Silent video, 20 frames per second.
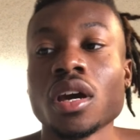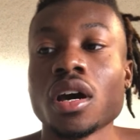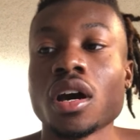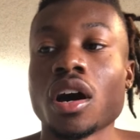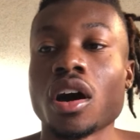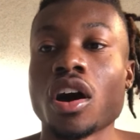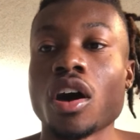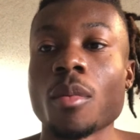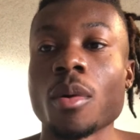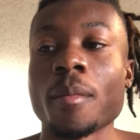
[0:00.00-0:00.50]

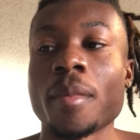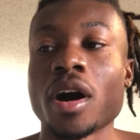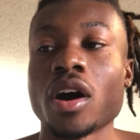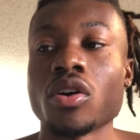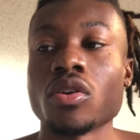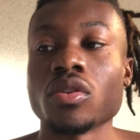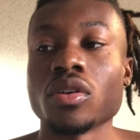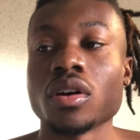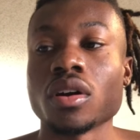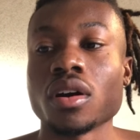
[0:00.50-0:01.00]

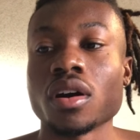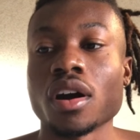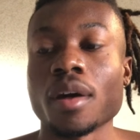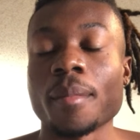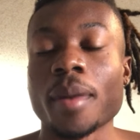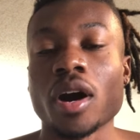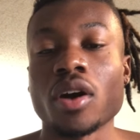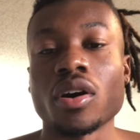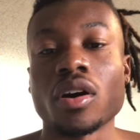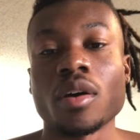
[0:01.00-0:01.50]
about
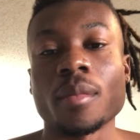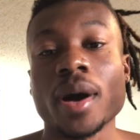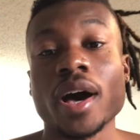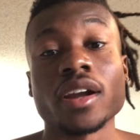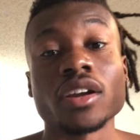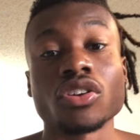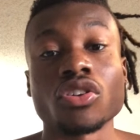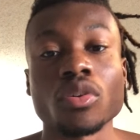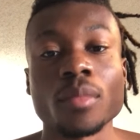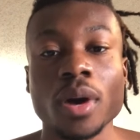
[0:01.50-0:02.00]
how to
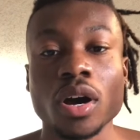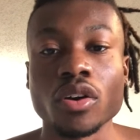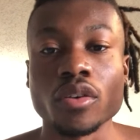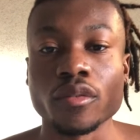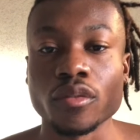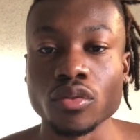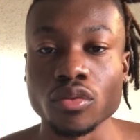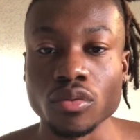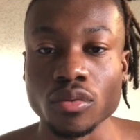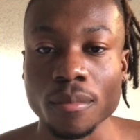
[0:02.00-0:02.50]
grow my own
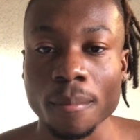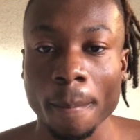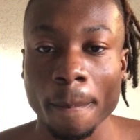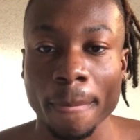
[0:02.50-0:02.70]
food.